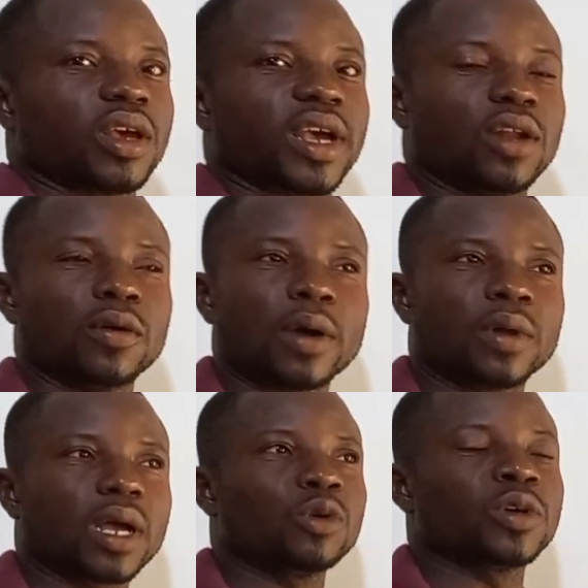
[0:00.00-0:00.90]
Hello, I
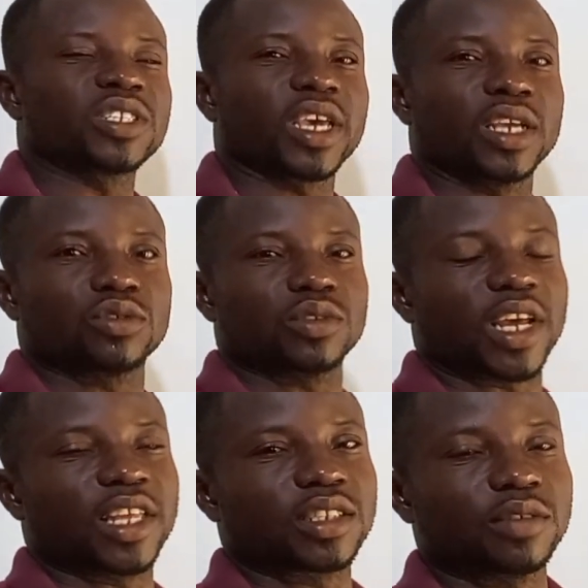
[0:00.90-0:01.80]
welcome you once again to
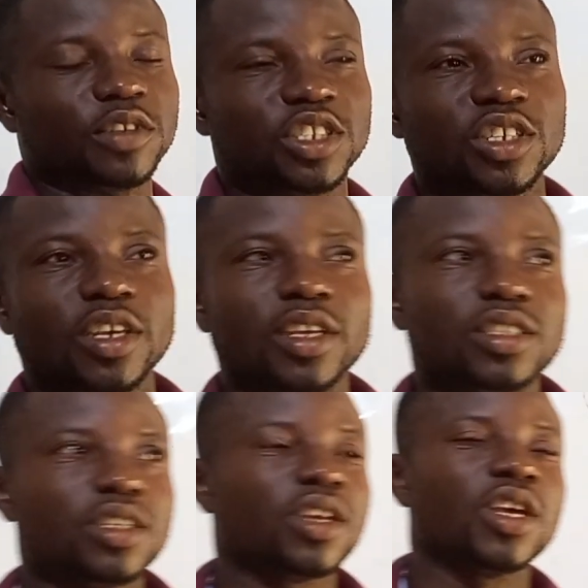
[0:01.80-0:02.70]
Knowledge TVG
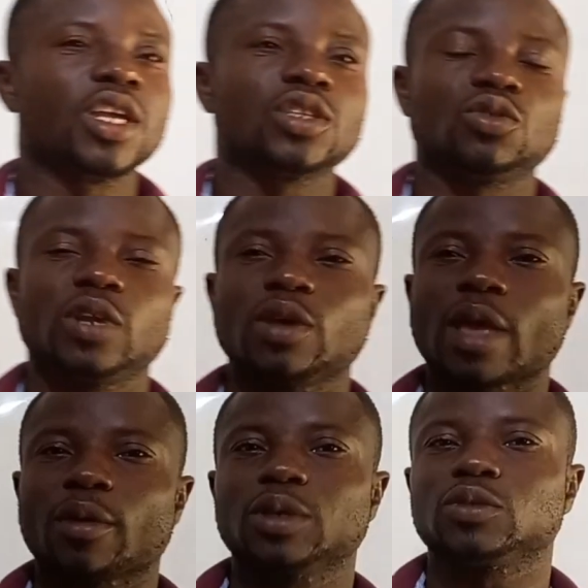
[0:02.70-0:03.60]
Age. Today we
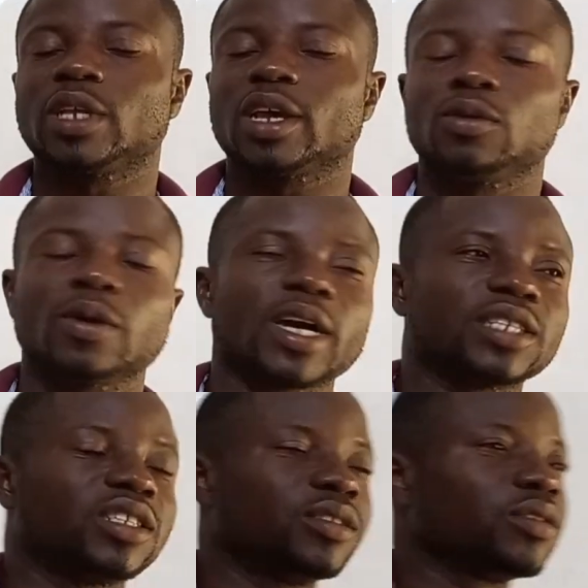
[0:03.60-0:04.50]
are going to take a look
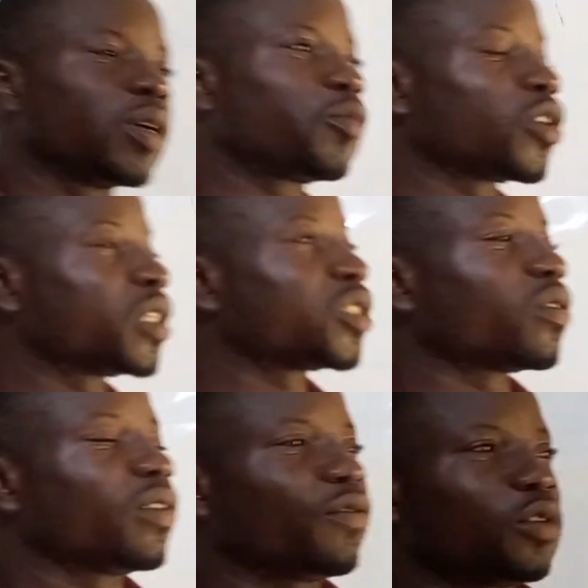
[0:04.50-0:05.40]
at the process
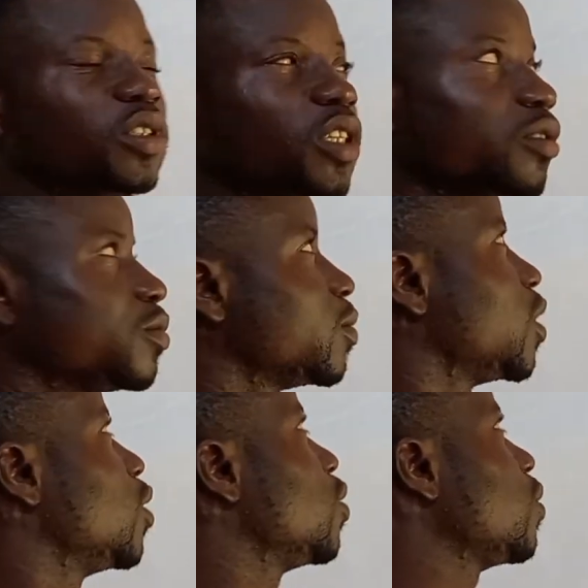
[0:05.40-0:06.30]
of diffusion.
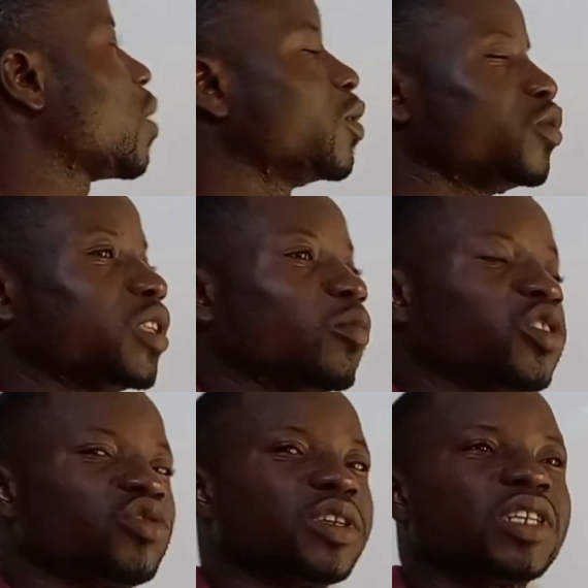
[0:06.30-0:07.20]
We are going to
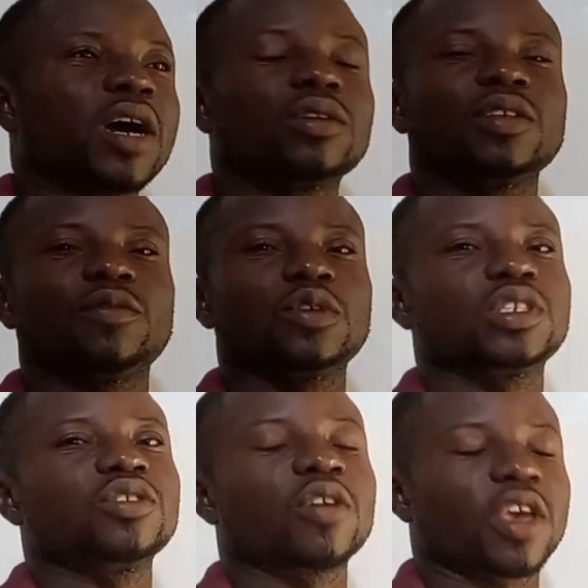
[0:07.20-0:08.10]
demonstrate how
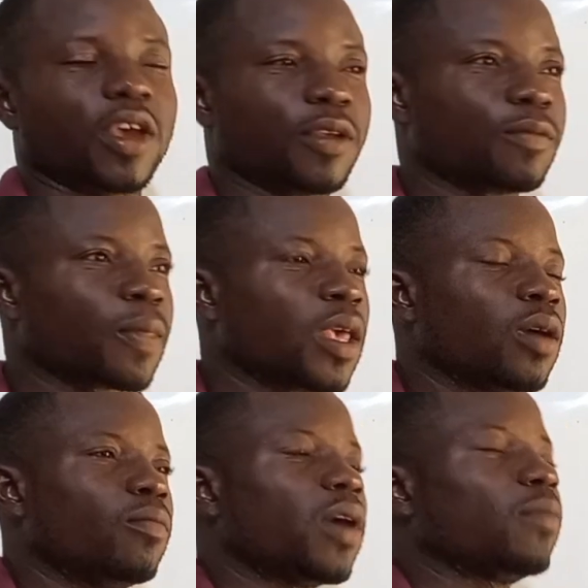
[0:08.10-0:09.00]
diffusion occurs.
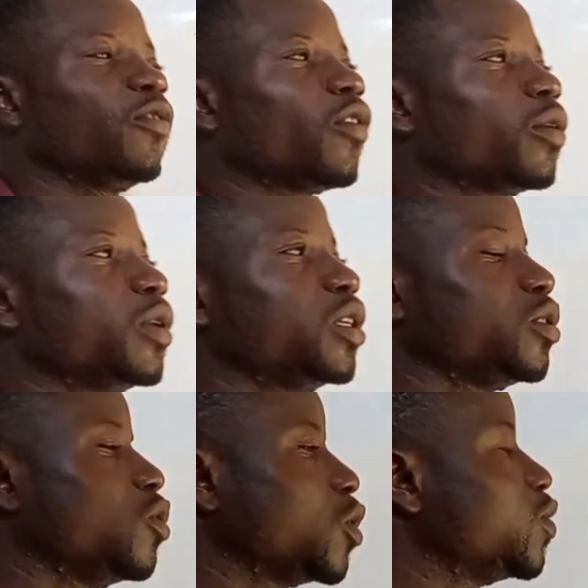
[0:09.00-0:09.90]
But before we
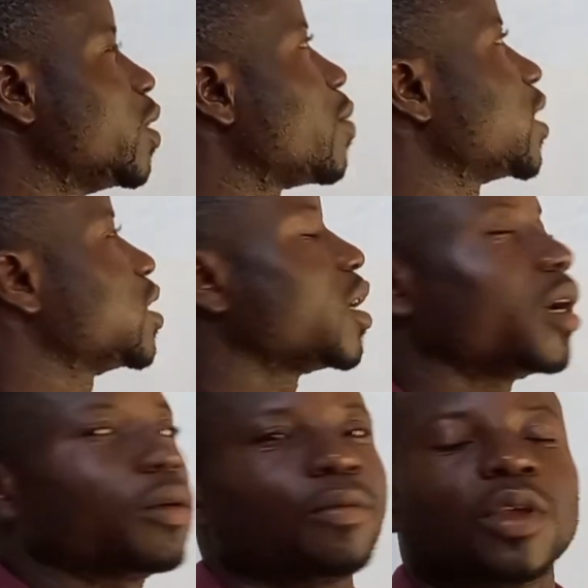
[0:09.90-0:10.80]
go to the
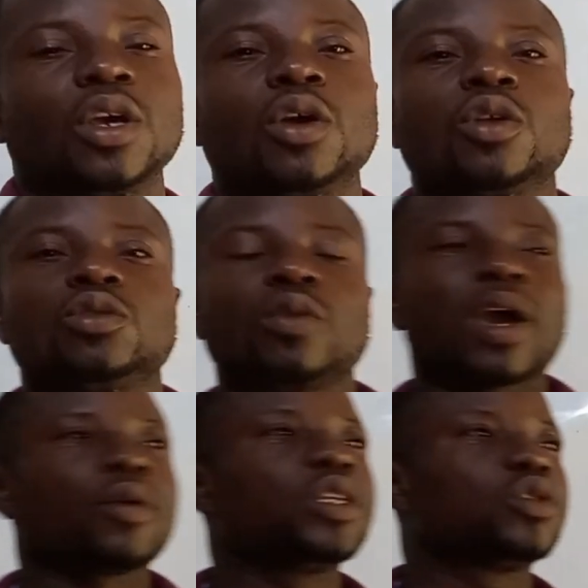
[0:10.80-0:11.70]
practical, we
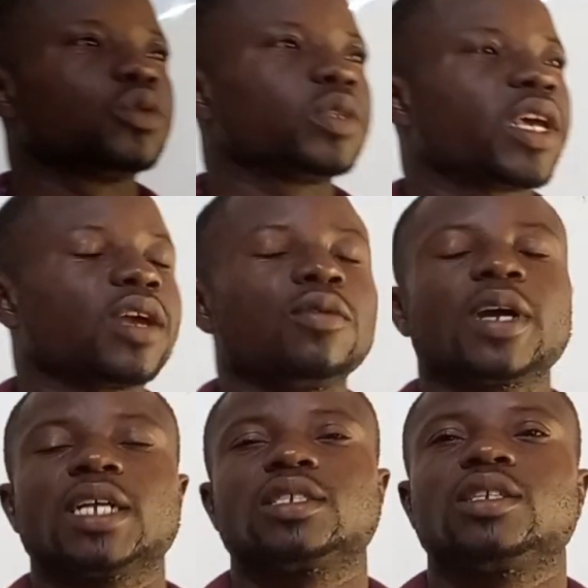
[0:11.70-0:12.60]
are going to take a look
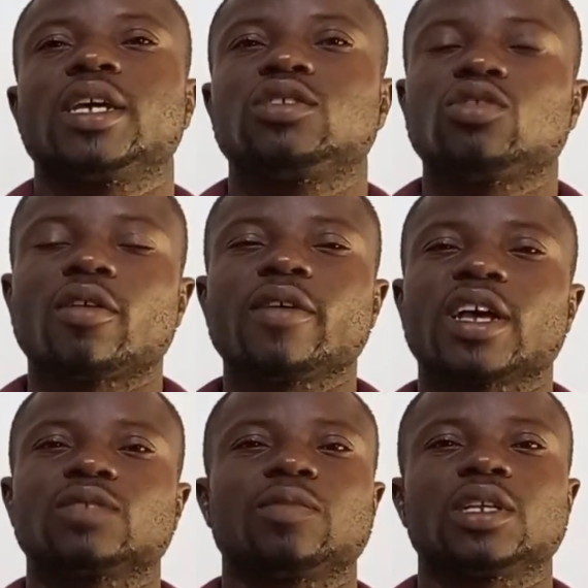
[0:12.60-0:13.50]
at the theory
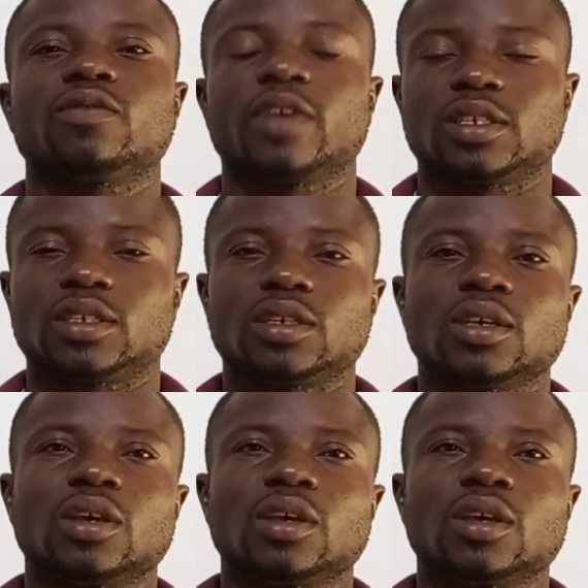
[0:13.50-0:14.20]
aspect first.